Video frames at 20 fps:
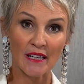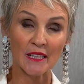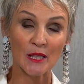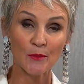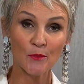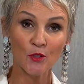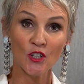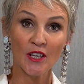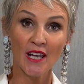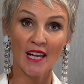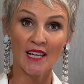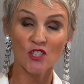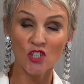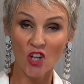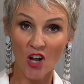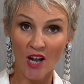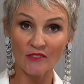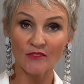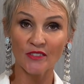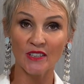red
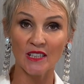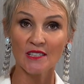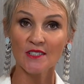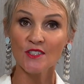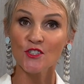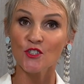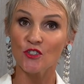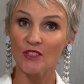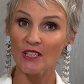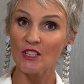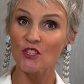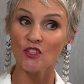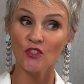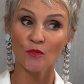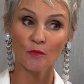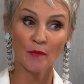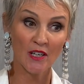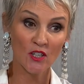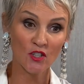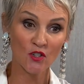communicates confidence, you need
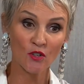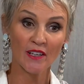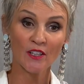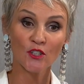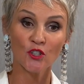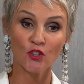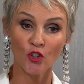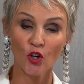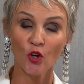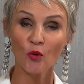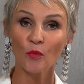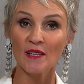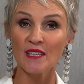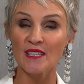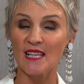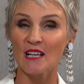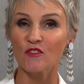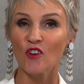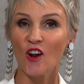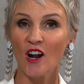to make sure that you know
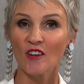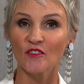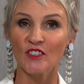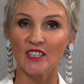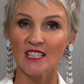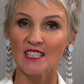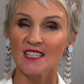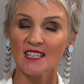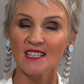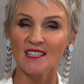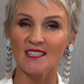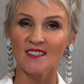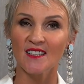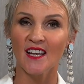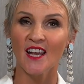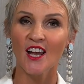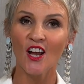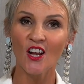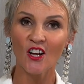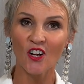what self-confidence
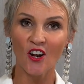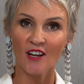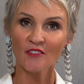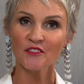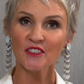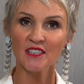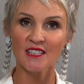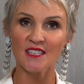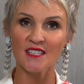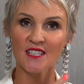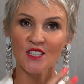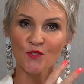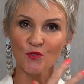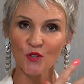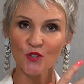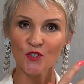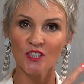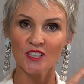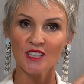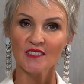is. Confidence
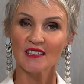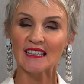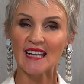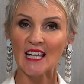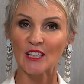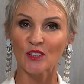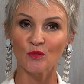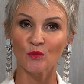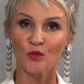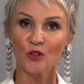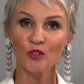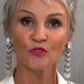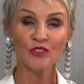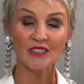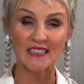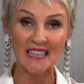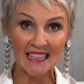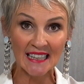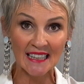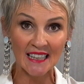is rooted in the Latin word
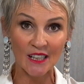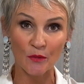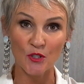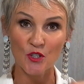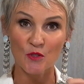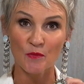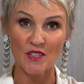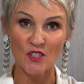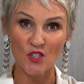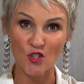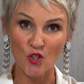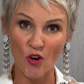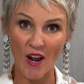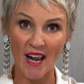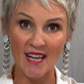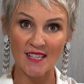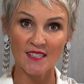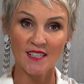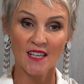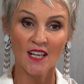fidere, which means
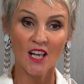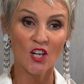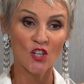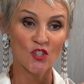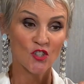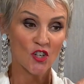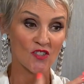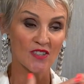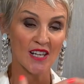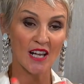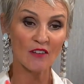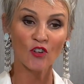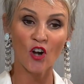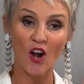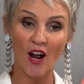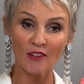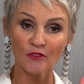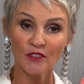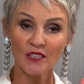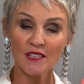trust. So
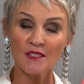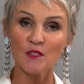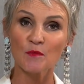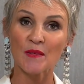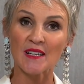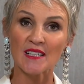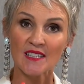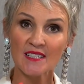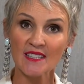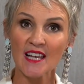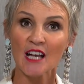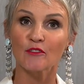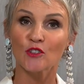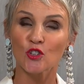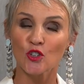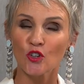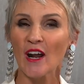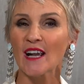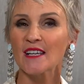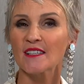self-confidence means
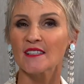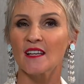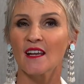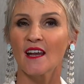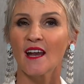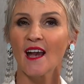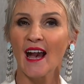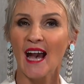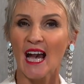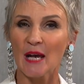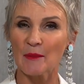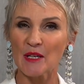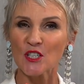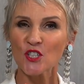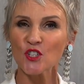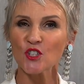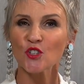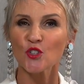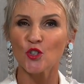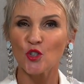self-trust. How
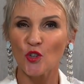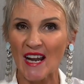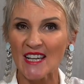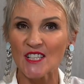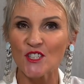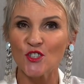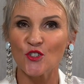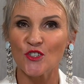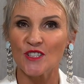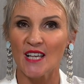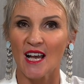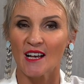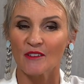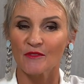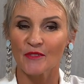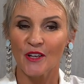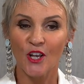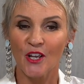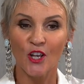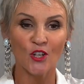much do you trust
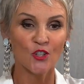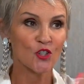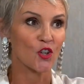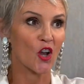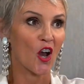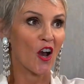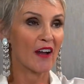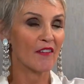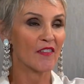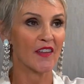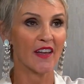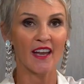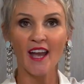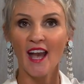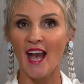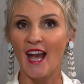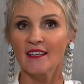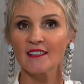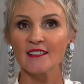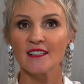yourself to go out
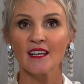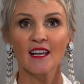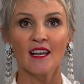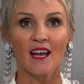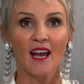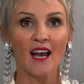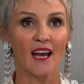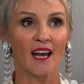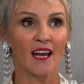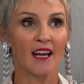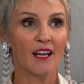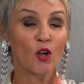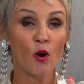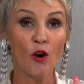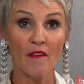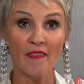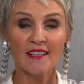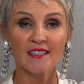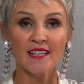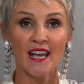there and go
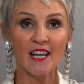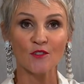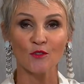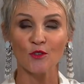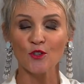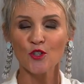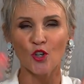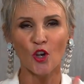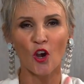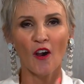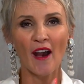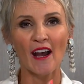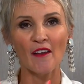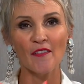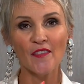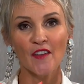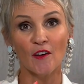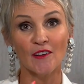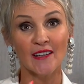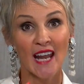on that date, or to go
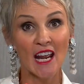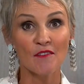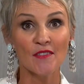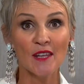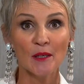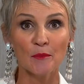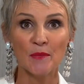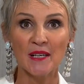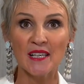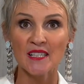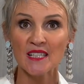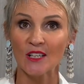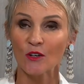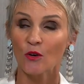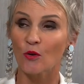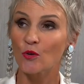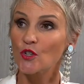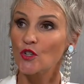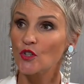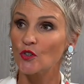out there and have that
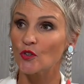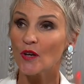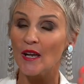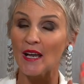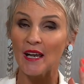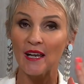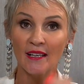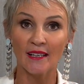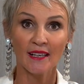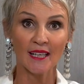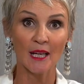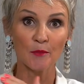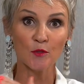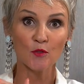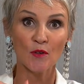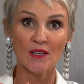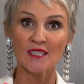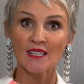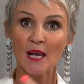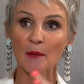meeting, or to get
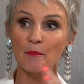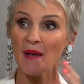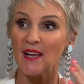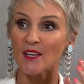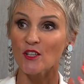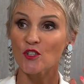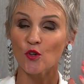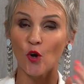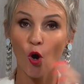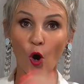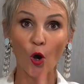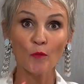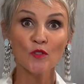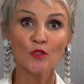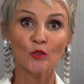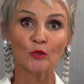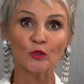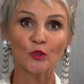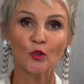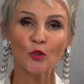up, dress up, and to
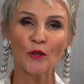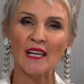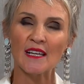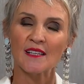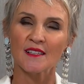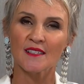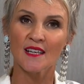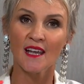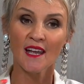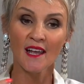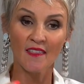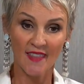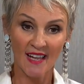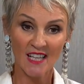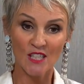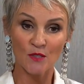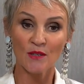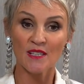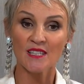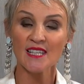homeschool your kids?
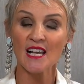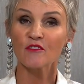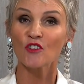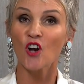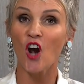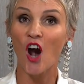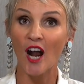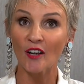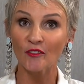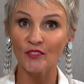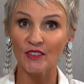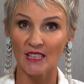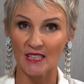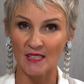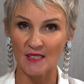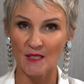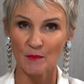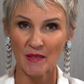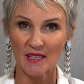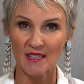That's what
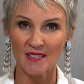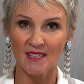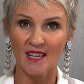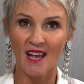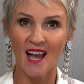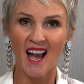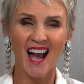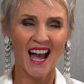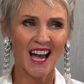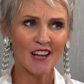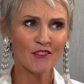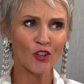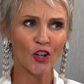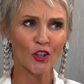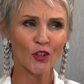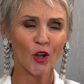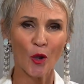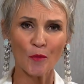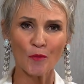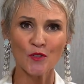self-confidence means. I've
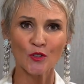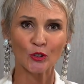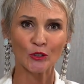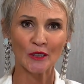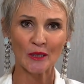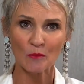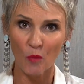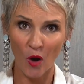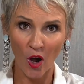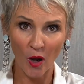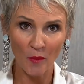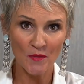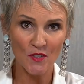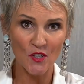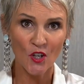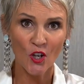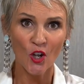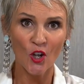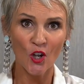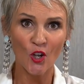got homeschooling
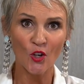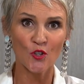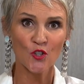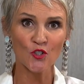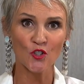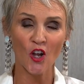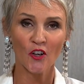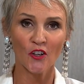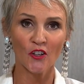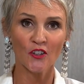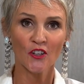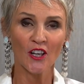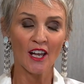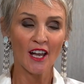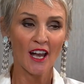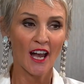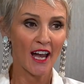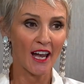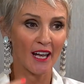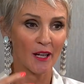moms who started
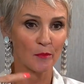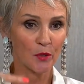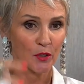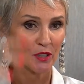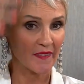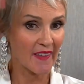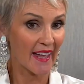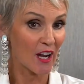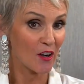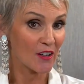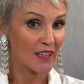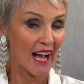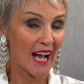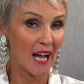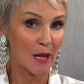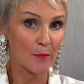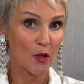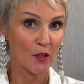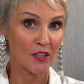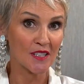putting their hair in a
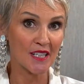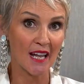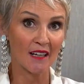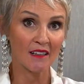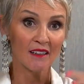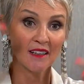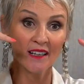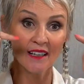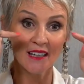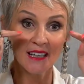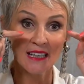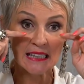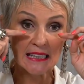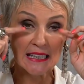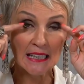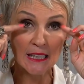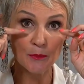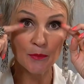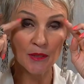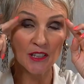high ponytail, a
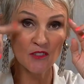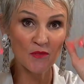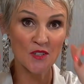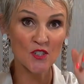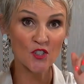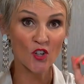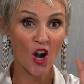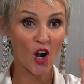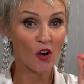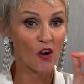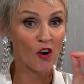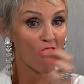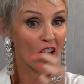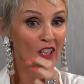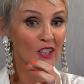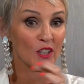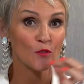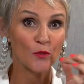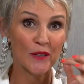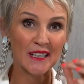little bit of mascara
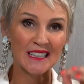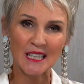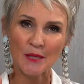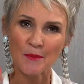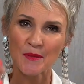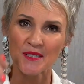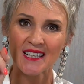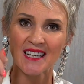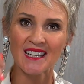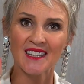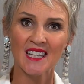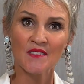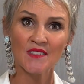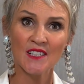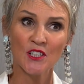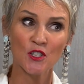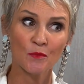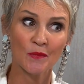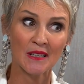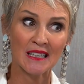on, and red lipstick, and
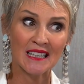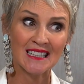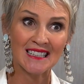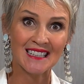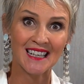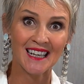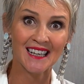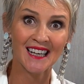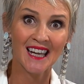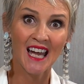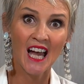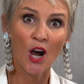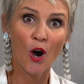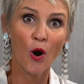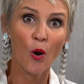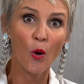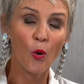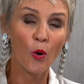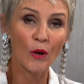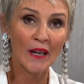they've said to me, Linda,
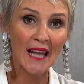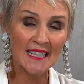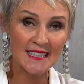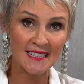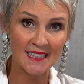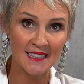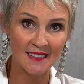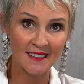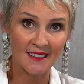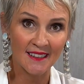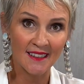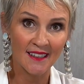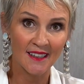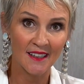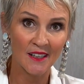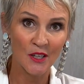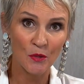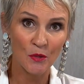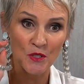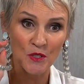all I did
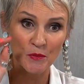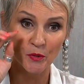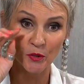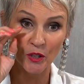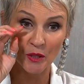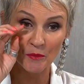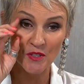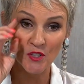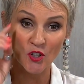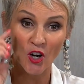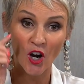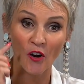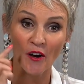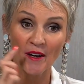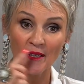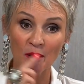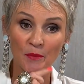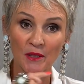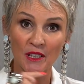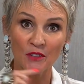was put on
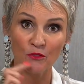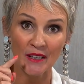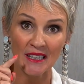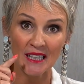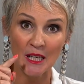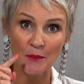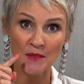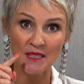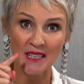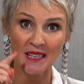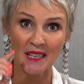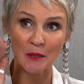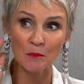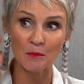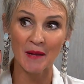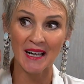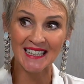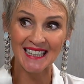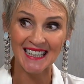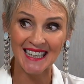mascara and a bit of red lipstick,
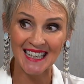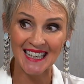and my